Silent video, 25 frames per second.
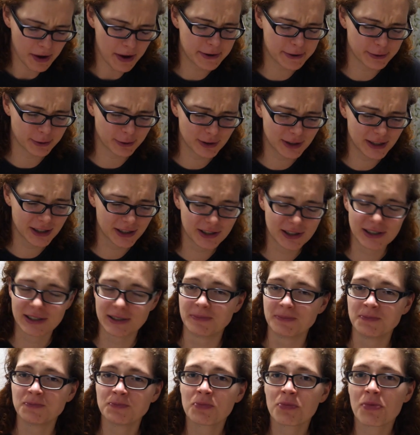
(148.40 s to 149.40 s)
It's really
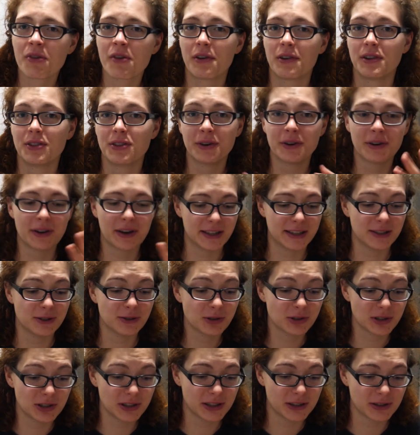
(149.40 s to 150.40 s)
good. Although I
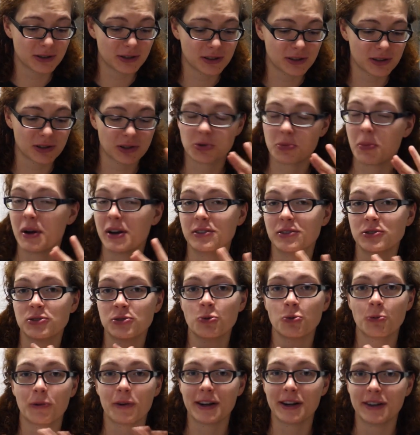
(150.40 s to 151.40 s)
usually cook the tomatoes
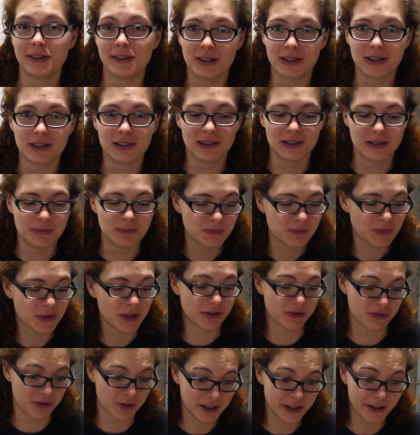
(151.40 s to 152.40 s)
way longer,
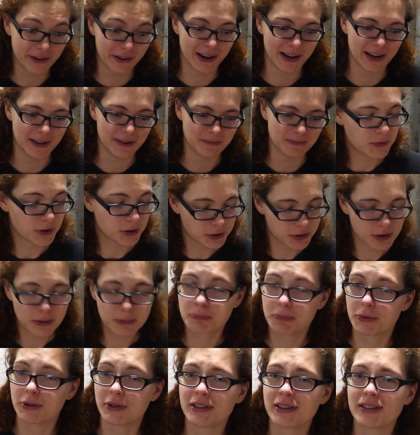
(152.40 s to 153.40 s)
it's really great. The
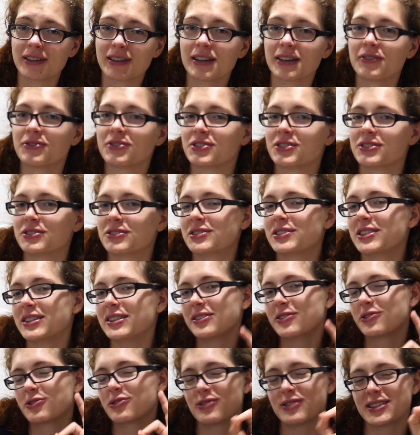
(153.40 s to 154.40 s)
top burger gives
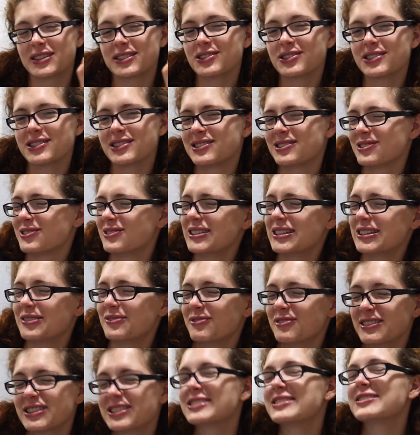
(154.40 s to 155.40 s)
something crunchy to it,
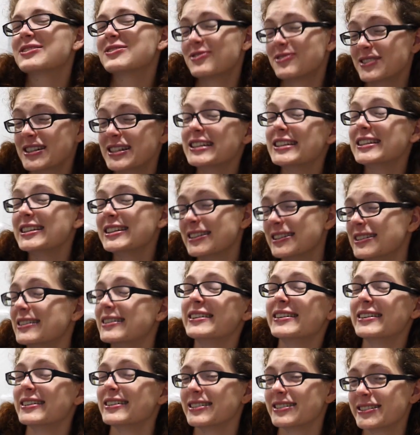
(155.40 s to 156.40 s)
which is really
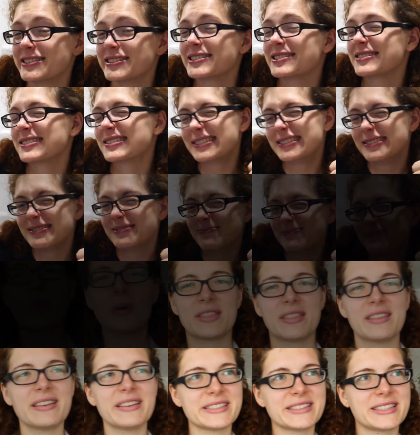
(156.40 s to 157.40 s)
nice.
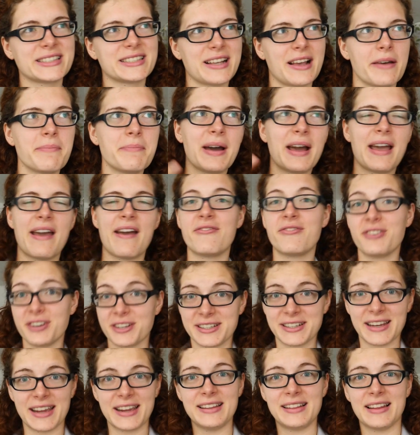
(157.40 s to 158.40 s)
What this and my
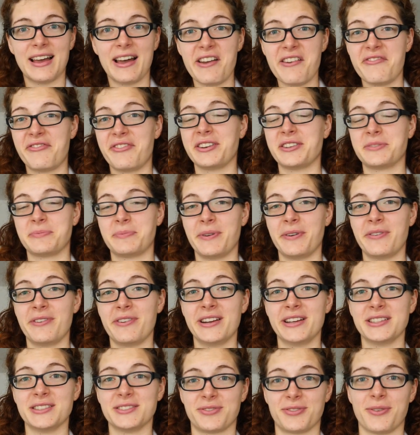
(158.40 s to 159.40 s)
everyday life
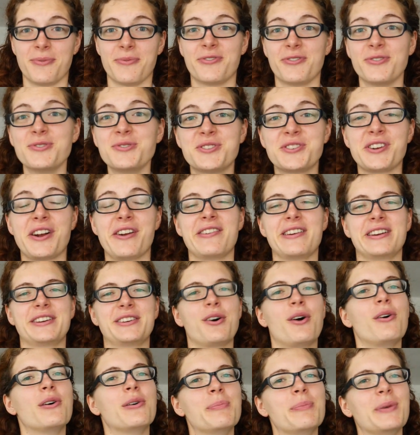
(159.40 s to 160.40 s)
experience from food sharing
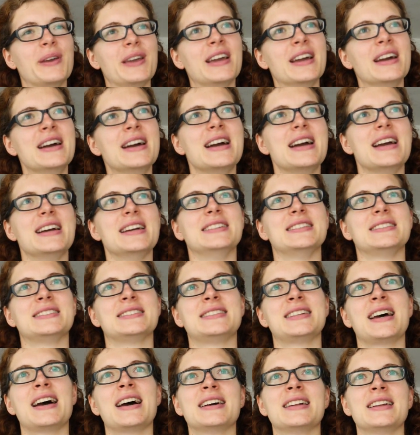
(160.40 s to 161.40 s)
told me is
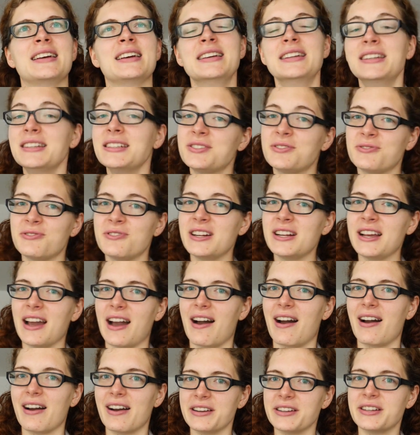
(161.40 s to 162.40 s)
that it is really
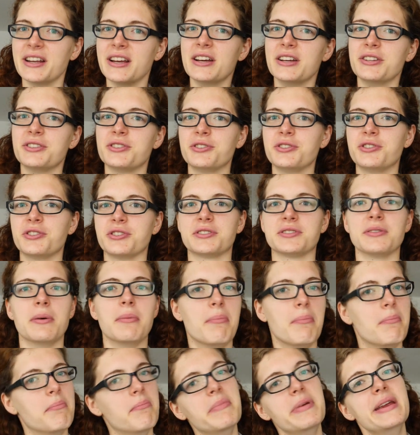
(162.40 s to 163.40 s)
hard to just
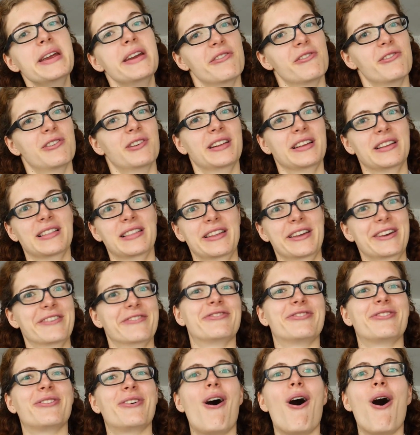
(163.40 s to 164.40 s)
merely
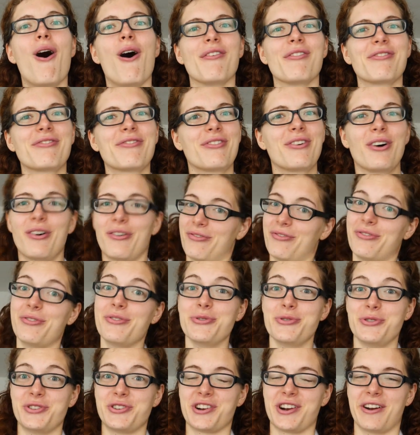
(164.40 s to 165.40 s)
live off of
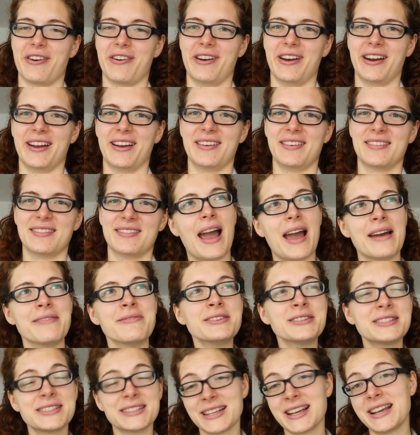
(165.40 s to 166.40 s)
food sharing. I
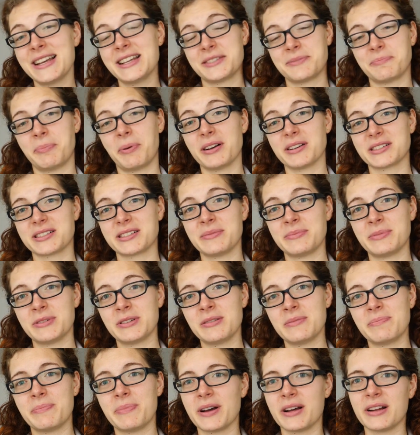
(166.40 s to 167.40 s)
would say it's
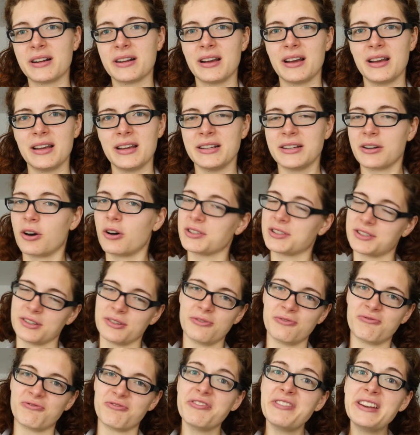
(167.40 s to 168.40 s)
possible, but it
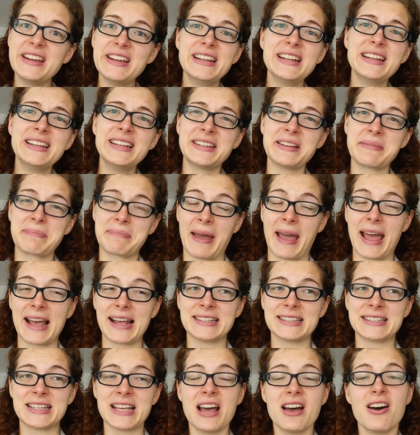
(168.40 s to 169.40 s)
also really
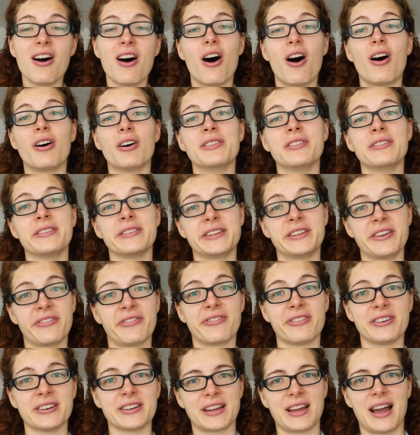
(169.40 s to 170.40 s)
depends on the
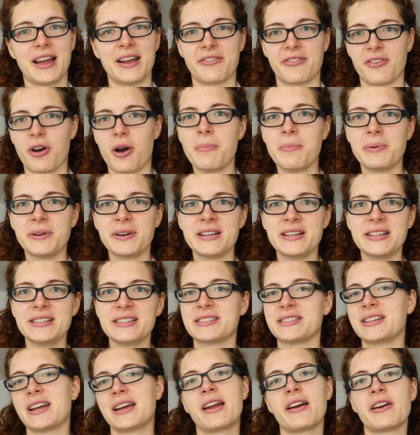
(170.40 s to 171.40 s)
different kind of
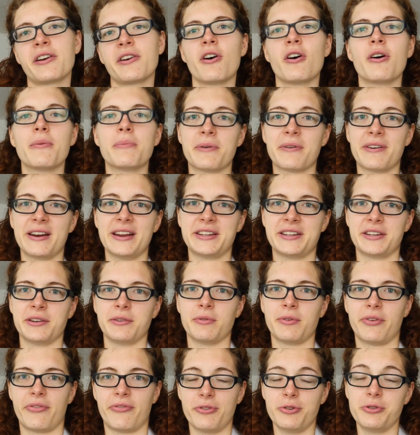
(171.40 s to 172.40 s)
companies that are
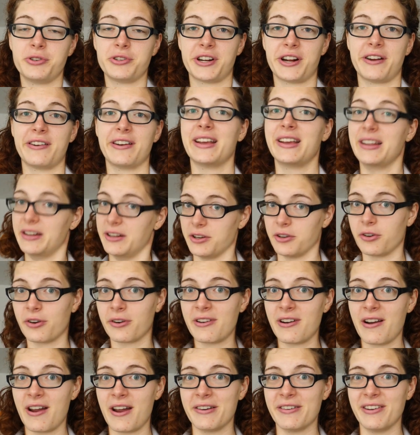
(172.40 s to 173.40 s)
cooperating with food sharing in
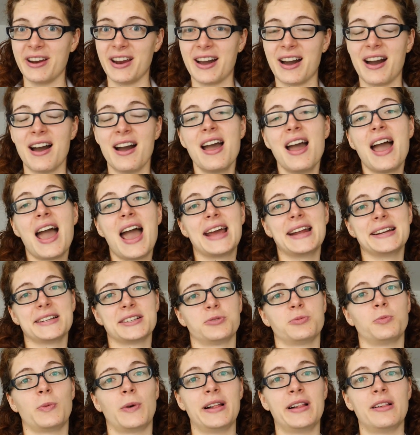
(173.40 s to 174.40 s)
your area, and
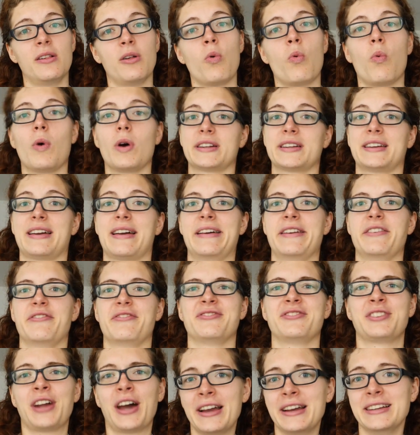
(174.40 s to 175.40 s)
as well what kind
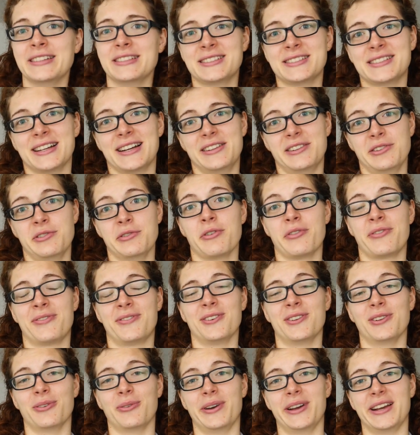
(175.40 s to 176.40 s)
of diet style you're
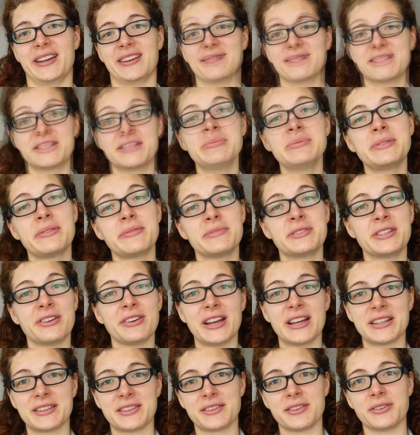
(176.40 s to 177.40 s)
following. Sometimes you
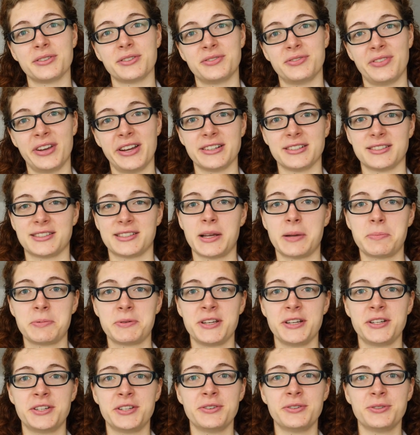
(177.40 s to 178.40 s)
get those vegan
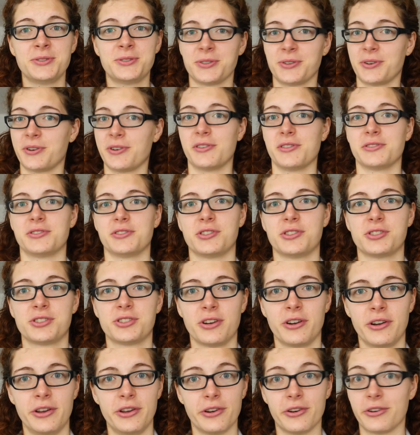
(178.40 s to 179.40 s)
substitutes or also
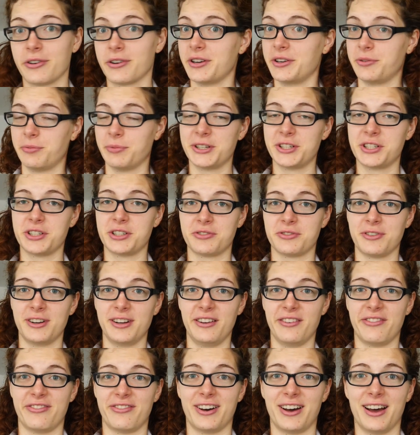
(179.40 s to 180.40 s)
soy yogurt, which is
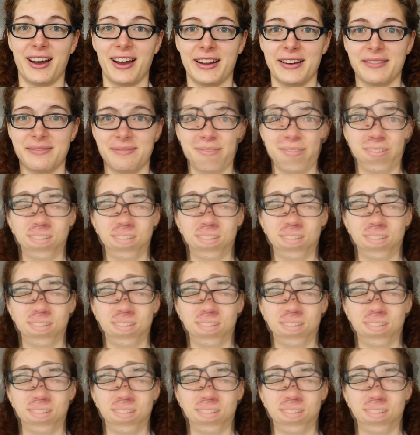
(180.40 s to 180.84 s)
really fine.